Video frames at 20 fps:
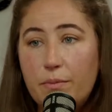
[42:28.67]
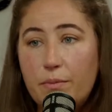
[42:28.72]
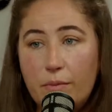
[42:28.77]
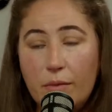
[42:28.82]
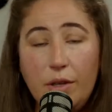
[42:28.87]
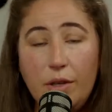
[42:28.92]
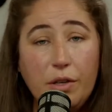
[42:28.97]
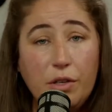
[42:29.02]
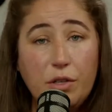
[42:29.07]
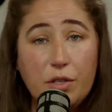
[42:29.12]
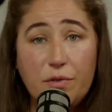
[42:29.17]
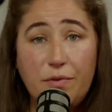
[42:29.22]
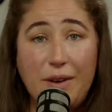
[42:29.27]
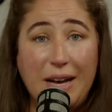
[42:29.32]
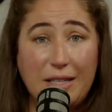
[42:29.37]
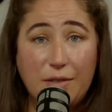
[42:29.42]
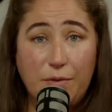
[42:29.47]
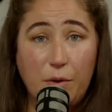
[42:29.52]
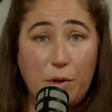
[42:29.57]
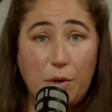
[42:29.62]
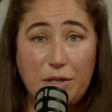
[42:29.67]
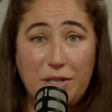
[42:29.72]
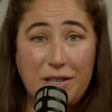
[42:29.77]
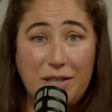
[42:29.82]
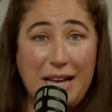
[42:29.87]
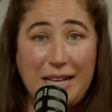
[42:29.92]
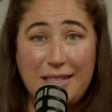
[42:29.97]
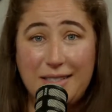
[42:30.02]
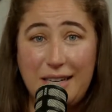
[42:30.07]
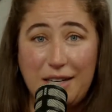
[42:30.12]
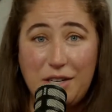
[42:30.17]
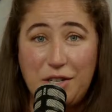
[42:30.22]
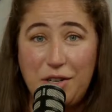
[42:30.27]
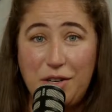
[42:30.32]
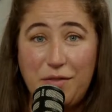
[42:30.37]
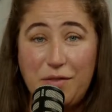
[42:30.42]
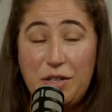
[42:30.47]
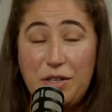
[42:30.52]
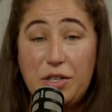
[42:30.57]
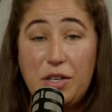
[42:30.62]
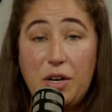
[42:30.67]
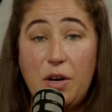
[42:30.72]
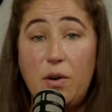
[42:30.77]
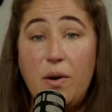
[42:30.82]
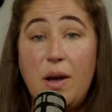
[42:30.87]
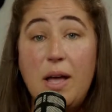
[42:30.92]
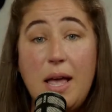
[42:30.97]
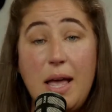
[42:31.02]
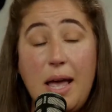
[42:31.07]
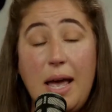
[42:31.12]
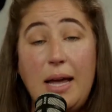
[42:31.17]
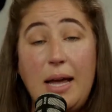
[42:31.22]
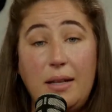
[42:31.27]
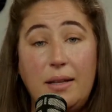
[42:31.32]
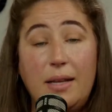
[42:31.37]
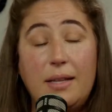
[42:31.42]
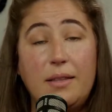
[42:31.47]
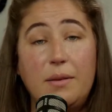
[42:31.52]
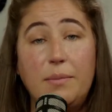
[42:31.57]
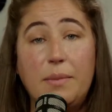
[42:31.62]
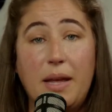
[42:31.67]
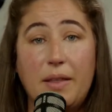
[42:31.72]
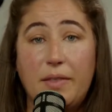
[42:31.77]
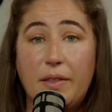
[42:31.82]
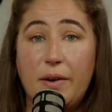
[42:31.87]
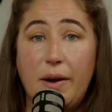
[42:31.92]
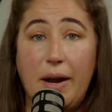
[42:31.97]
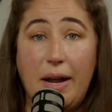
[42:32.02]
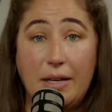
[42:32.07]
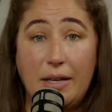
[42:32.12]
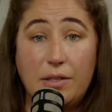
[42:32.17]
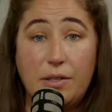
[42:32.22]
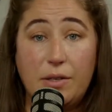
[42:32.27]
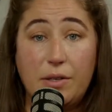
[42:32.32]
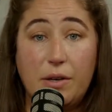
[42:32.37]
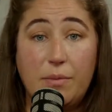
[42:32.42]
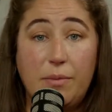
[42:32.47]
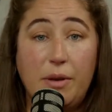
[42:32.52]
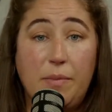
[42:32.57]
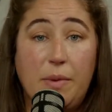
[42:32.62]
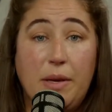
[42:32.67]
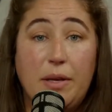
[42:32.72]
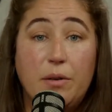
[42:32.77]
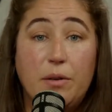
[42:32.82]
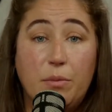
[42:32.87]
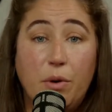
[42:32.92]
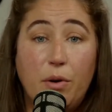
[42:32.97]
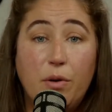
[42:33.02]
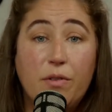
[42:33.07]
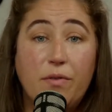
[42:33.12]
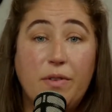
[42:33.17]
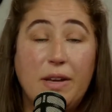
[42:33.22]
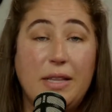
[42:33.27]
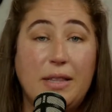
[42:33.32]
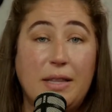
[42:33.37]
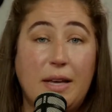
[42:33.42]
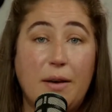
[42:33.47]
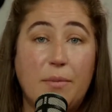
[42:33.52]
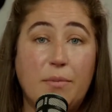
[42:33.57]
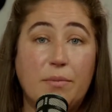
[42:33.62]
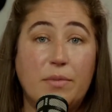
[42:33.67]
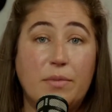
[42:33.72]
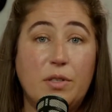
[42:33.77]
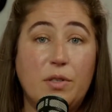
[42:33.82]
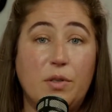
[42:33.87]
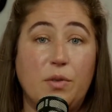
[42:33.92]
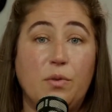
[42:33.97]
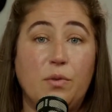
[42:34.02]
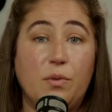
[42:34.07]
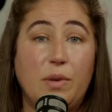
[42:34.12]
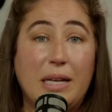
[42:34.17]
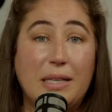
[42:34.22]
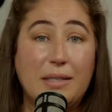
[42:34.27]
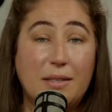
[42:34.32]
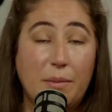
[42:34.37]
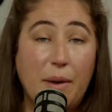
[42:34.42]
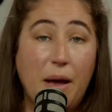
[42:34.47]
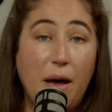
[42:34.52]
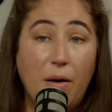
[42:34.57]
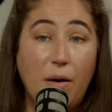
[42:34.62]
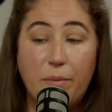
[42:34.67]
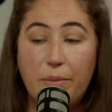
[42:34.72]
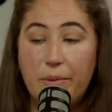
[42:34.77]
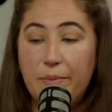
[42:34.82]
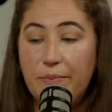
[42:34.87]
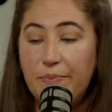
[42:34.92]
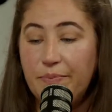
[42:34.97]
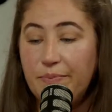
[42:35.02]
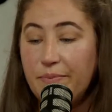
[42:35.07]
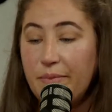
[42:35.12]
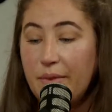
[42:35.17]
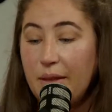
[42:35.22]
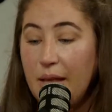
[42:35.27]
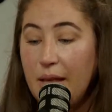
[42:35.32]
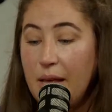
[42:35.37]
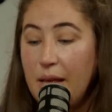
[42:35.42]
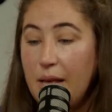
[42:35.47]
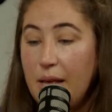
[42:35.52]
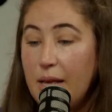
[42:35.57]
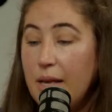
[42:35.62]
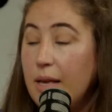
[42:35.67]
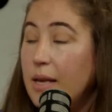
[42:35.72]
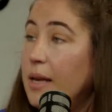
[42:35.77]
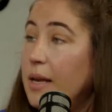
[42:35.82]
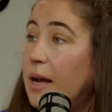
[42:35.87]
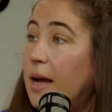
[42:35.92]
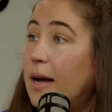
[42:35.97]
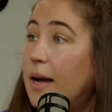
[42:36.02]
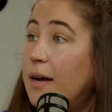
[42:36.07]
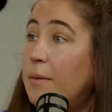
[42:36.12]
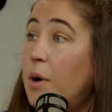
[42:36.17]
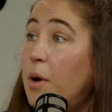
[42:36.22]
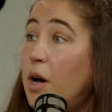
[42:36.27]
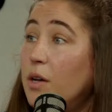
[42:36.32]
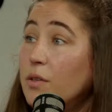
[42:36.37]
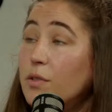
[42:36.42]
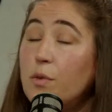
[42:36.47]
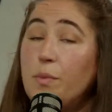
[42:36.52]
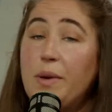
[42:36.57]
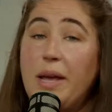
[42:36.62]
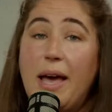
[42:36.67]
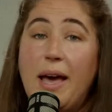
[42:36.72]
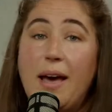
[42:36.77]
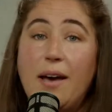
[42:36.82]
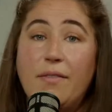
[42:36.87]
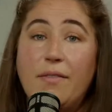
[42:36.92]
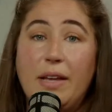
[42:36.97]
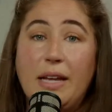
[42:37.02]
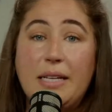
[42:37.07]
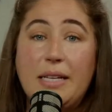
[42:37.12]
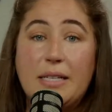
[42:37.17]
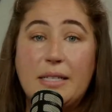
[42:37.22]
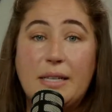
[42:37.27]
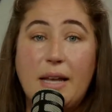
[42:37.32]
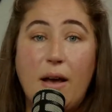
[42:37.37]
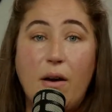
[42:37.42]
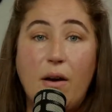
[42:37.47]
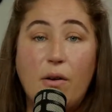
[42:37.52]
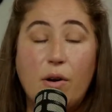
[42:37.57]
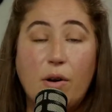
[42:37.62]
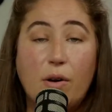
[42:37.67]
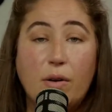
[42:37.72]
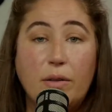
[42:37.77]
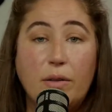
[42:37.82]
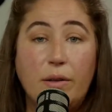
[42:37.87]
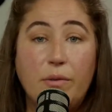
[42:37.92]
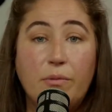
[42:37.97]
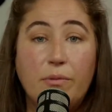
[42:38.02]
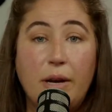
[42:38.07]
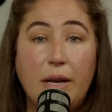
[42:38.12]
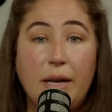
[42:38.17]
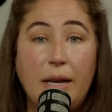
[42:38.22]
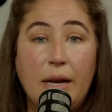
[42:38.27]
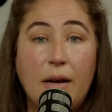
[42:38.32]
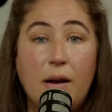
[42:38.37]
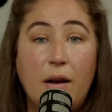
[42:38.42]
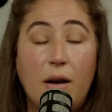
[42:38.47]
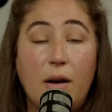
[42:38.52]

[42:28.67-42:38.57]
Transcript: you can just fast forward to that section of the show and let them get their answer. Maybe it'll motivate them to get some help. Also, we have a discount currently running